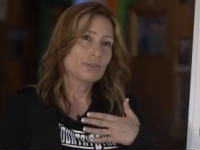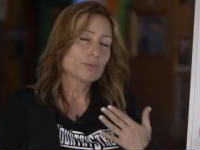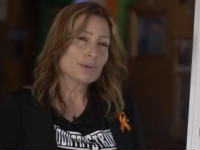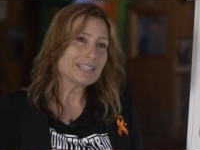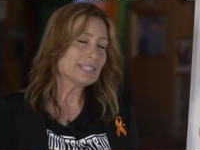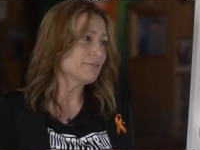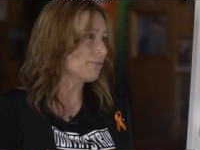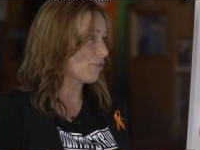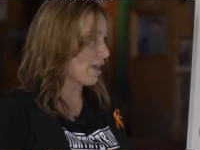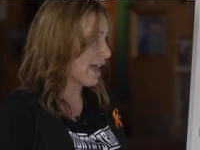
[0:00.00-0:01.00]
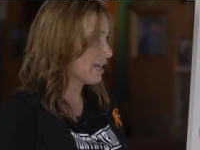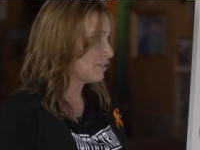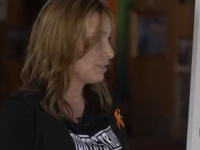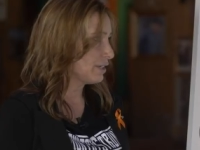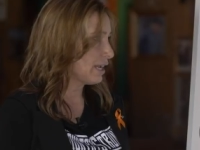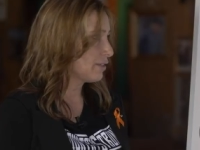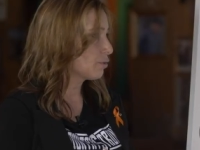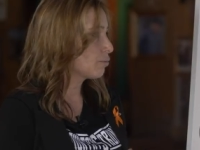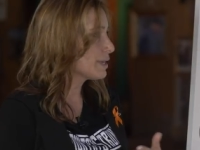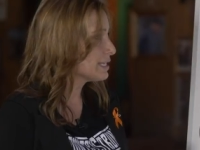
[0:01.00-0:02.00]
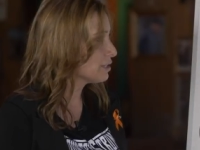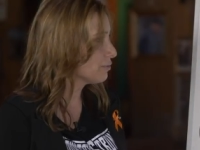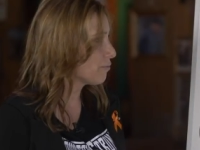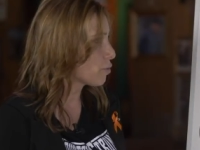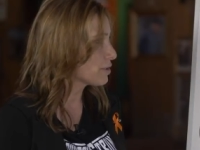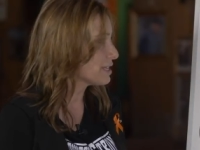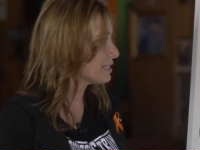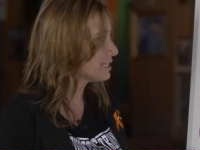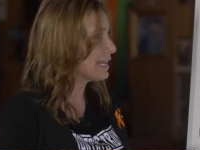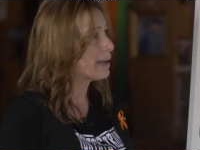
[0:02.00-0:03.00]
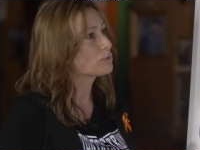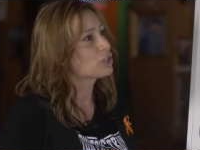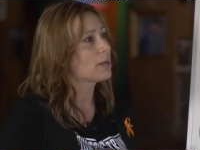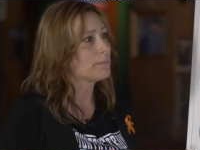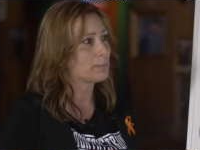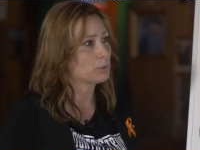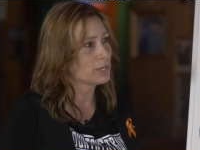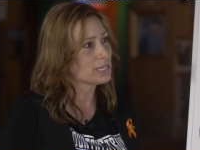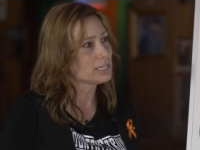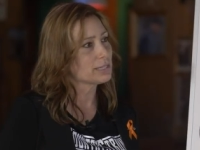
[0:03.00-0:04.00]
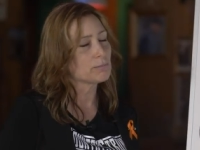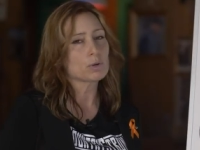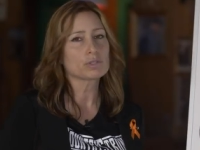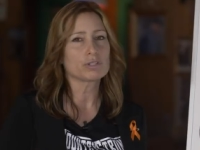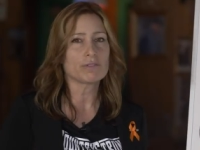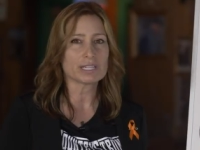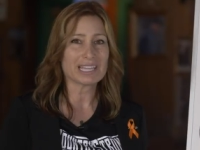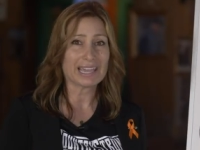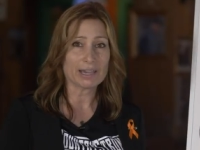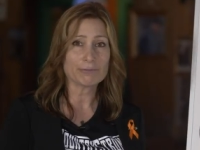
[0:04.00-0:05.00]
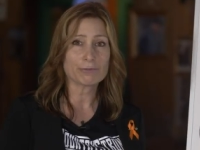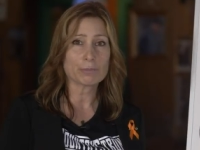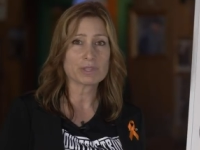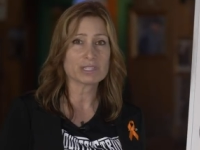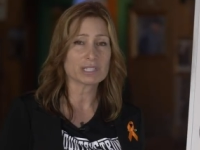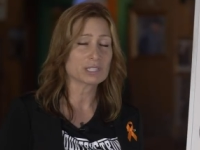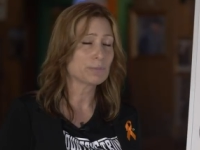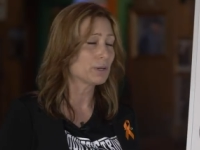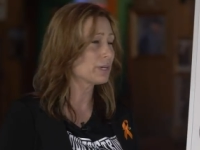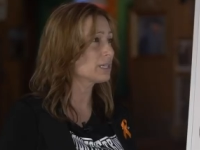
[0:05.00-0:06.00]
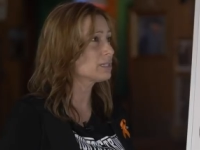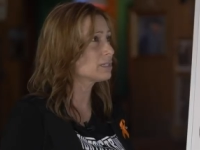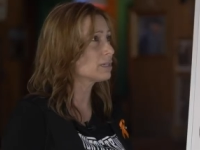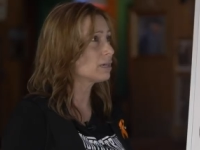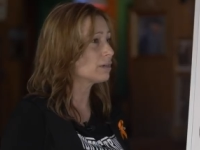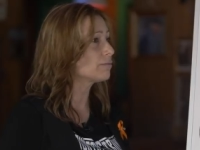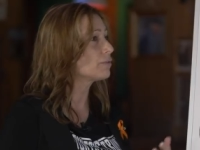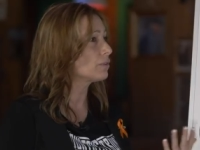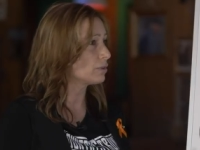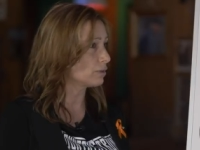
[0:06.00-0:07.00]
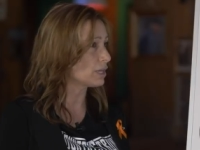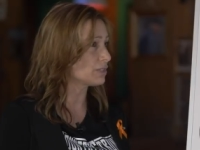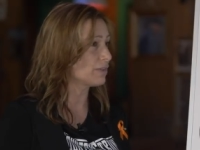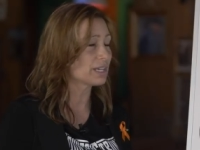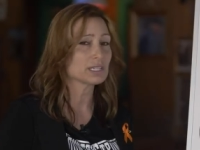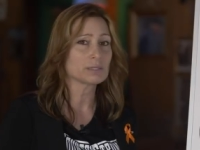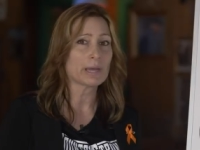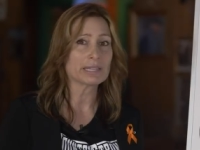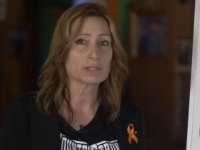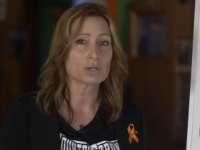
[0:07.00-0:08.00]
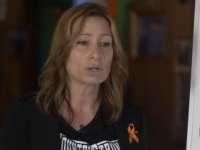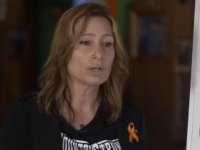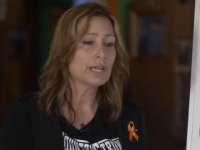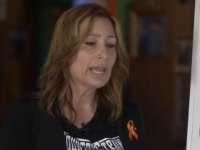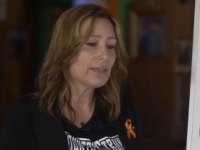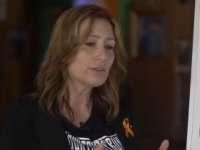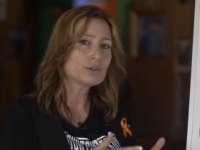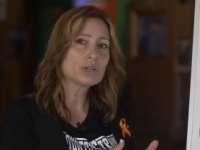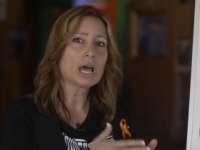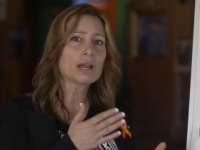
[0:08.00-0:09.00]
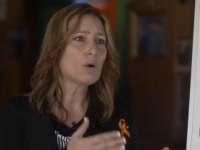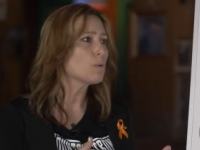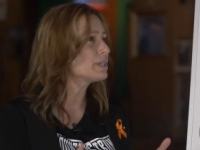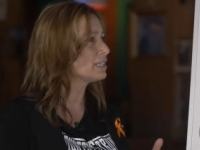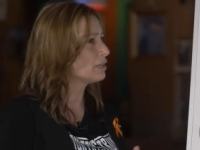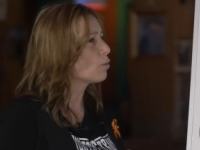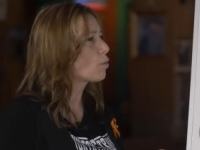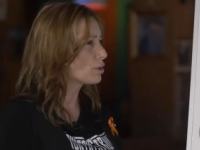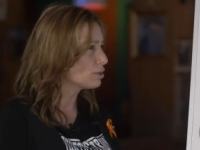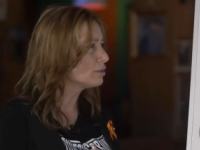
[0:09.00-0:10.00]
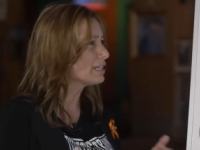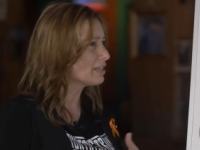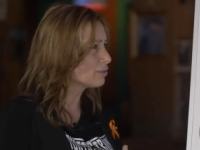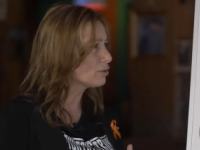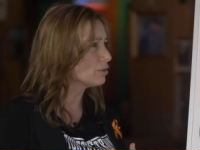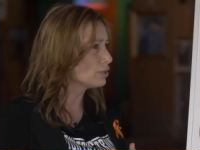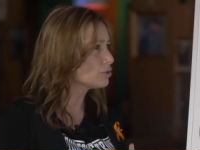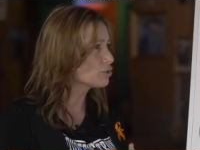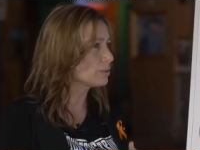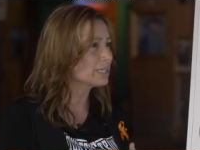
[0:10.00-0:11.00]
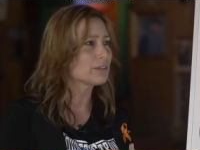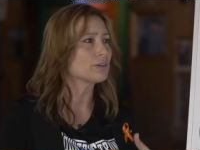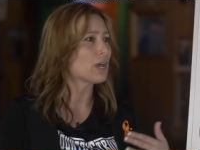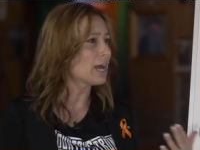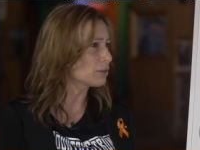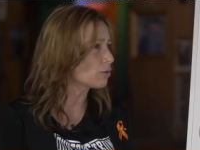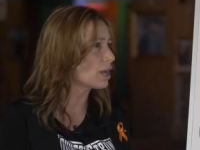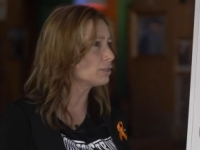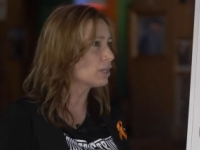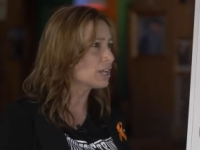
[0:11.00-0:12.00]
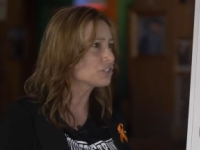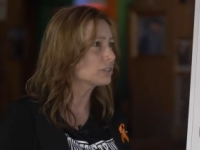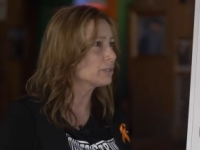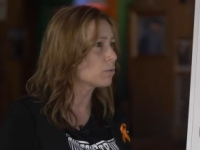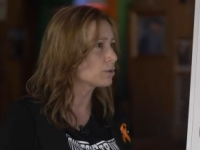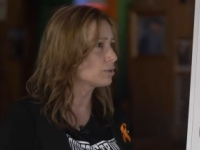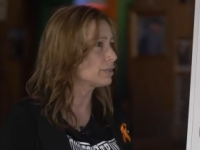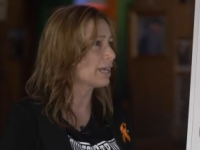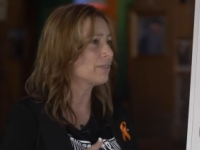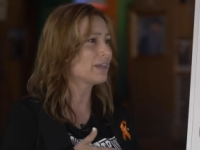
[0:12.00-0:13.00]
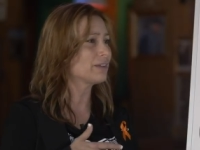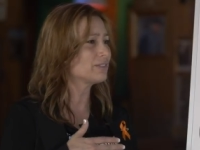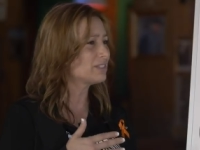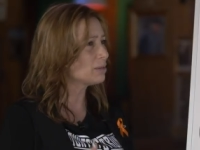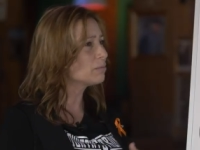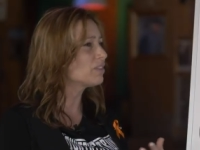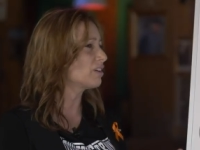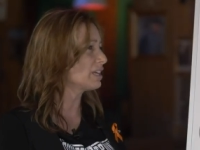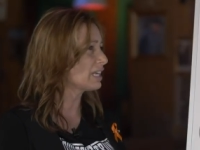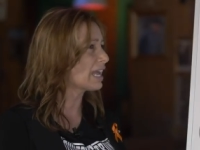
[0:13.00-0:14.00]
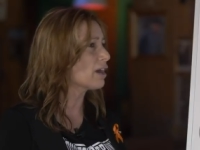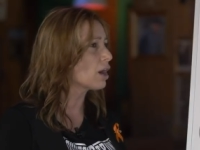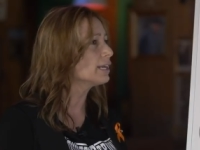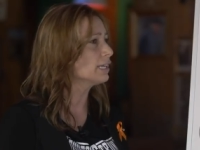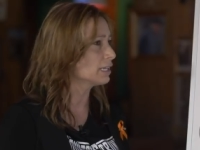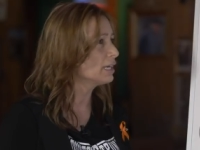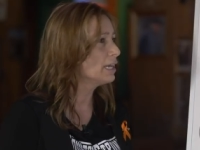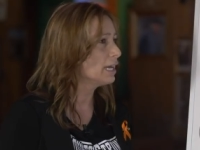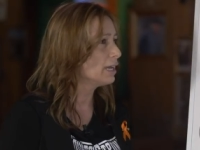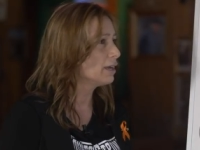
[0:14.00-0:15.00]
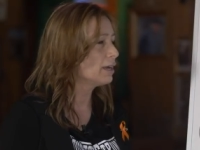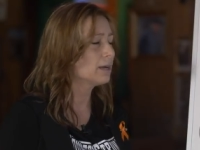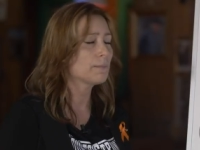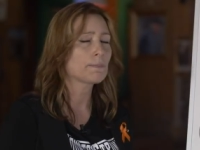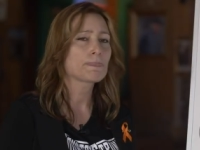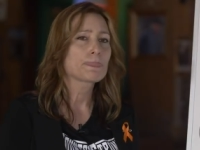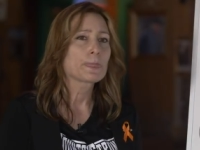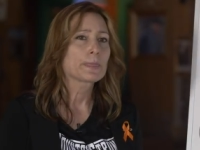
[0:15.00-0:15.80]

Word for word: the reason for that and the reason for these snapshot memories that most of us have from this experience of the Las Vegas massacre, and they're not always in order either. Usually they're not chronologically ordered and they seem very chaotic. Yeah. Um,